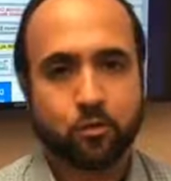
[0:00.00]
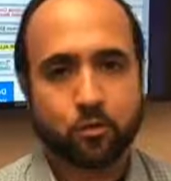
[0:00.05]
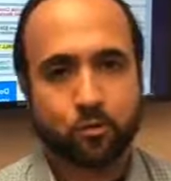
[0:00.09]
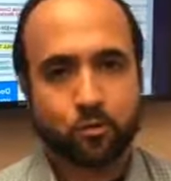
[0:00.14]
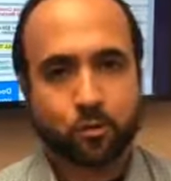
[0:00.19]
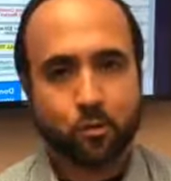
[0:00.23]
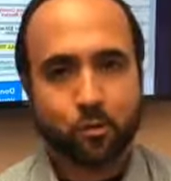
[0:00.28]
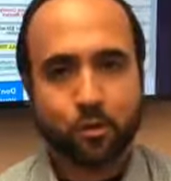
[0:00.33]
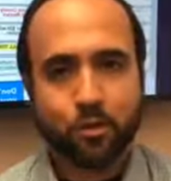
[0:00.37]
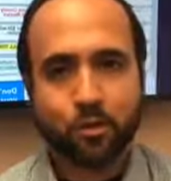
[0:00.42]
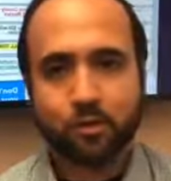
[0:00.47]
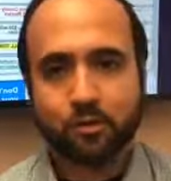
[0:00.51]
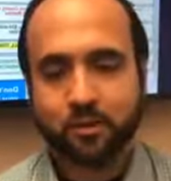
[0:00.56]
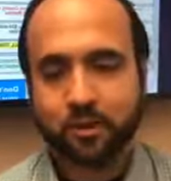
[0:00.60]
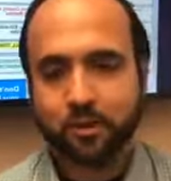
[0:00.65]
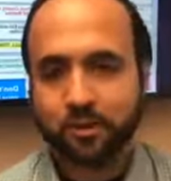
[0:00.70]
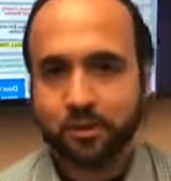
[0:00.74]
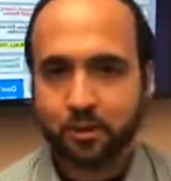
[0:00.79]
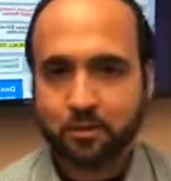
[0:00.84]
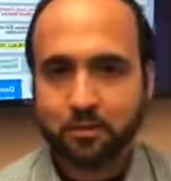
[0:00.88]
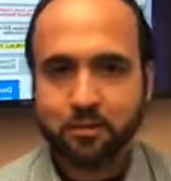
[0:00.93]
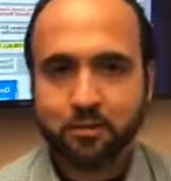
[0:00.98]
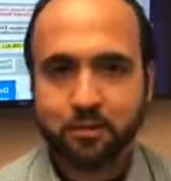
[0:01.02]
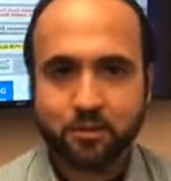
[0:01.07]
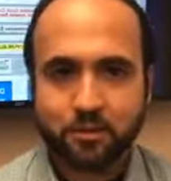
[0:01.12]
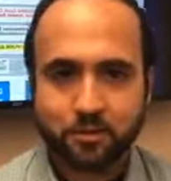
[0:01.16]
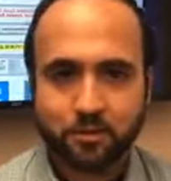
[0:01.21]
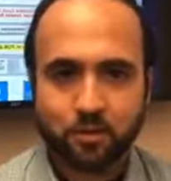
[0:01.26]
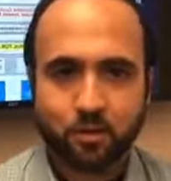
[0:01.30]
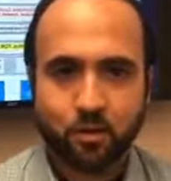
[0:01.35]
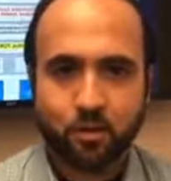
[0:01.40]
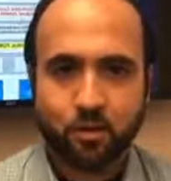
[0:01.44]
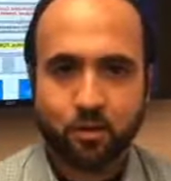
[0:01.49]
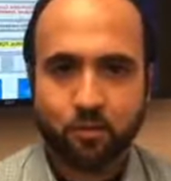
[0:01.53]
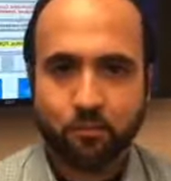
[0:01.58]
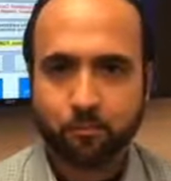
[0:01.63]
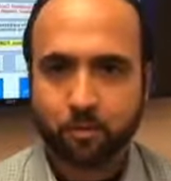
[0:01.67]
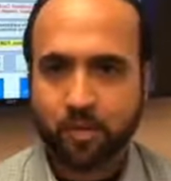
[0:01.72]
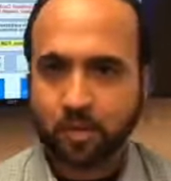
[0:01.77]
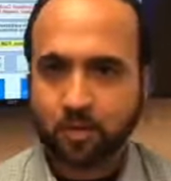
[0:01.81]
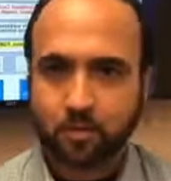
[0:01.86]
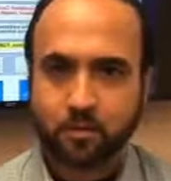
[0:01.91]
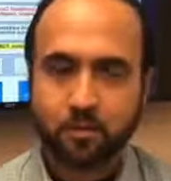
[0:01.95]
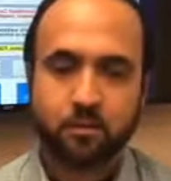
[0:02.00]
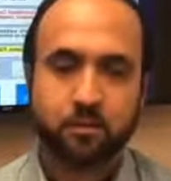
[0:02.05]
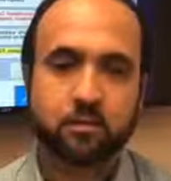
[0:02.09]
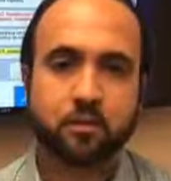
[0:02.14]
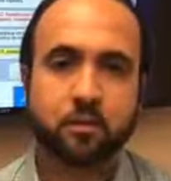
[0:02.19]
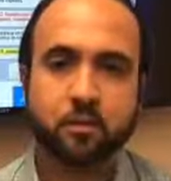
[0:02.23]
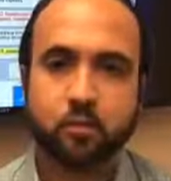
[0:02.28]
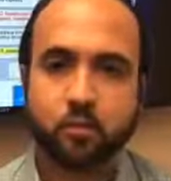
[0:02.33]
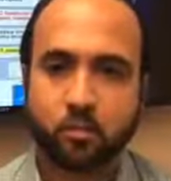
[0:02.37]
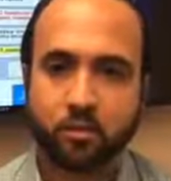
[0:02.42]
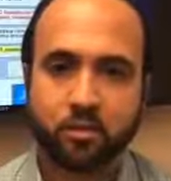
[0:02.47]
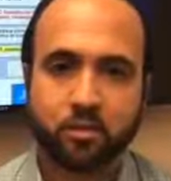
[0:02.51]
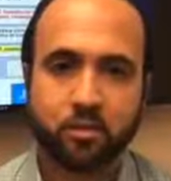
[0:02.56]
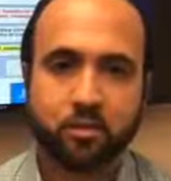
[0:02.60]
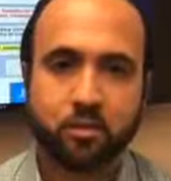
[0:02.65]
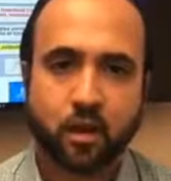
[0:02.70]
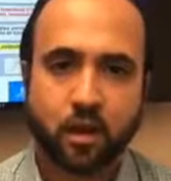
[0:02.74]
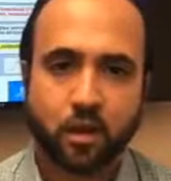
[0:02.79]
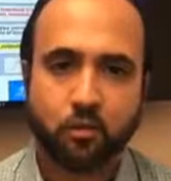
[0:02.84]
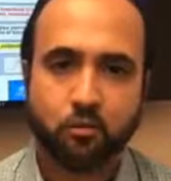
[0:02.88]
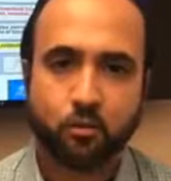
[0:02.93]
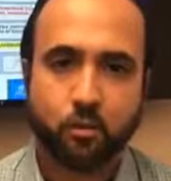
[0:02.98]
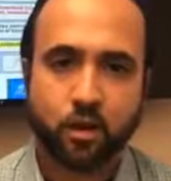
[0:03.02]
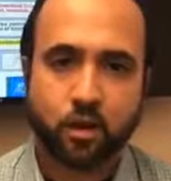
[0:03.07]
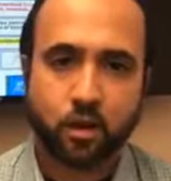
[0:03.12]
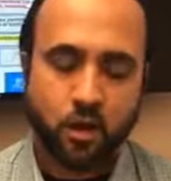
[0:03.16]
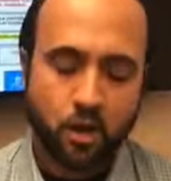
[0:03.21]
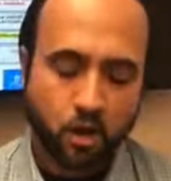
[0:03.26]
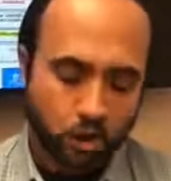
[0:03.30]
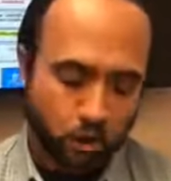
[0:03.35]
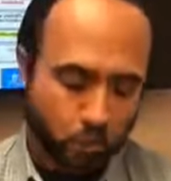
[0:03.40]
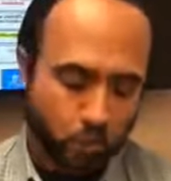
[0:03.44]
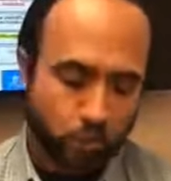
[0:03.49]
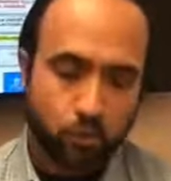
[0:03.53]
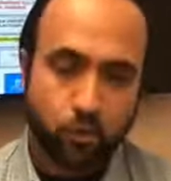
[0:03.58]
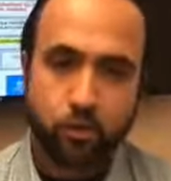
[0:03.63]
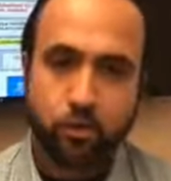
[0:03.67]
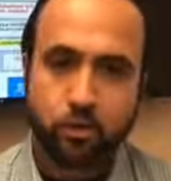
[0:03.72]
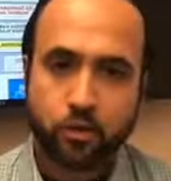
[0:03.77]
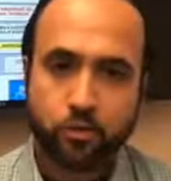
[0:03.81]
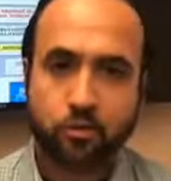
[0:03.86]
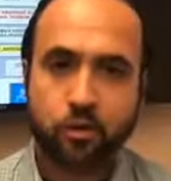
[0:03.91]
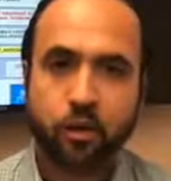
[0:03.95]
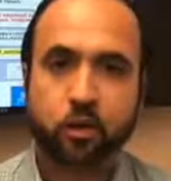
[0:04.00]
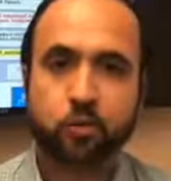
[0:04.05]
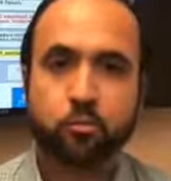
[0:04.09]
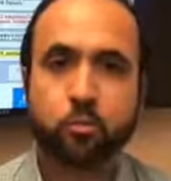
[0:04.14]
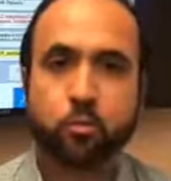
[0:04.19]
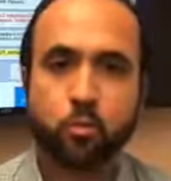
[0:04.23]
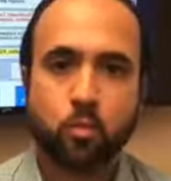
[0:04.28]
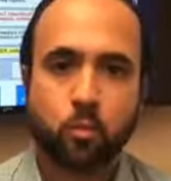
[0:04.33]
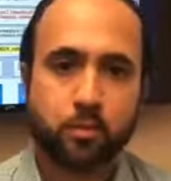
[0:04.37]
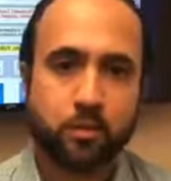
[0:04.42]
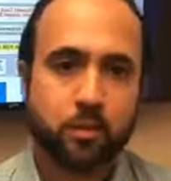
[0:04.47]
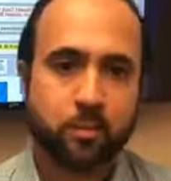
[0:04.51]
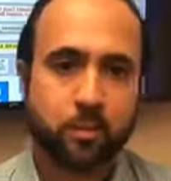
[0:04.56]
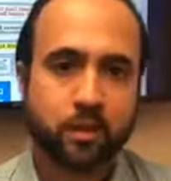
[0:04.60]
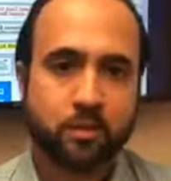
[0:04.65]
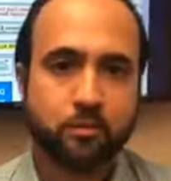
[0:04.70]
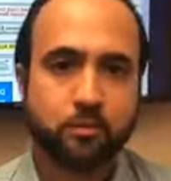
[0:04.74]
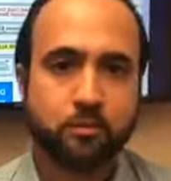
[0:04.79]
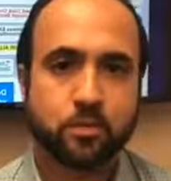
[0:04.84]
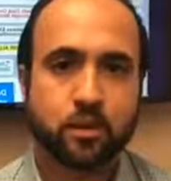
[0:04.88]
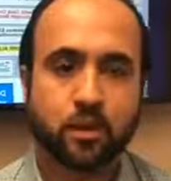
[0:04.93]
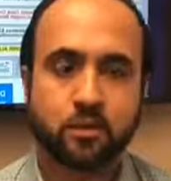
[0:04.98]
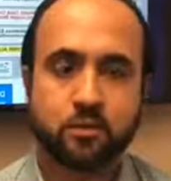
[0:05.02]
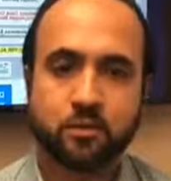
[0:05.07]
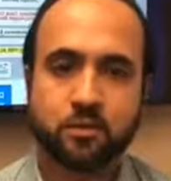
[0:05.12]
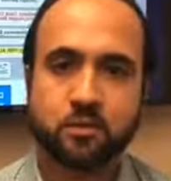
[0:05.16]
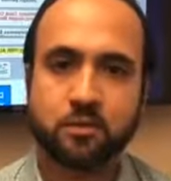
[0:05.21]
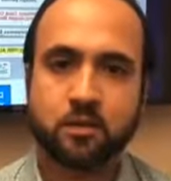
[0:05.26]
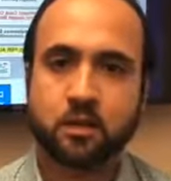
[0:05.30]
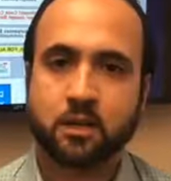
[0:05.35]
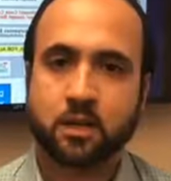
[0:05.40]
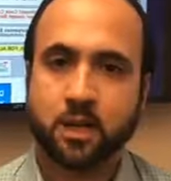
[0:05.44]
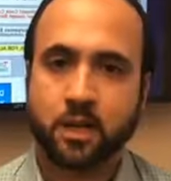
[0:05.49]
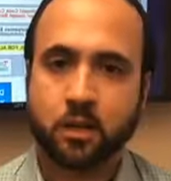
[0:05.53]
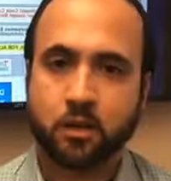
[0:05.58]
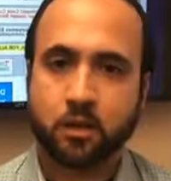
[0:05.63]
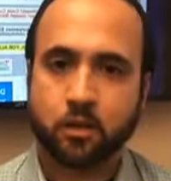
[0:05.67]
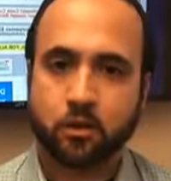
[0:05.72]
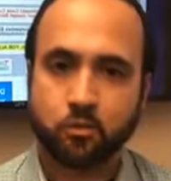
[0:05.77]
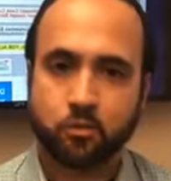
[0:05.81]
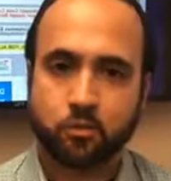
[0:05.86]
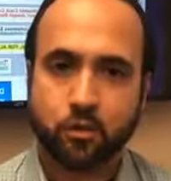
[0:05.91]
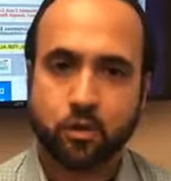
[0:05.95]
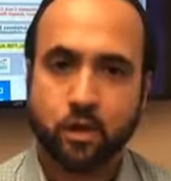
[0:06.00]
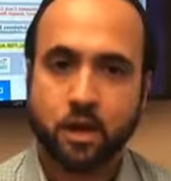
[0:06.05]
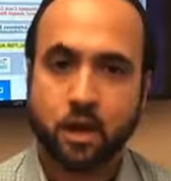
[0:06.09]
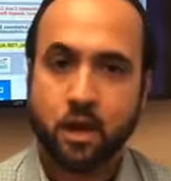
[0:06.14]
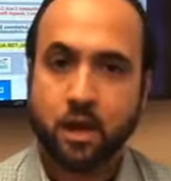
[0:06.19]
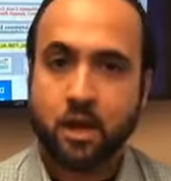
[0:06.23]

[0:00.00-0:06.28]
So if you were at 10,000 this year and the 7% tax rate, we know that your tax bill will be about 2,900.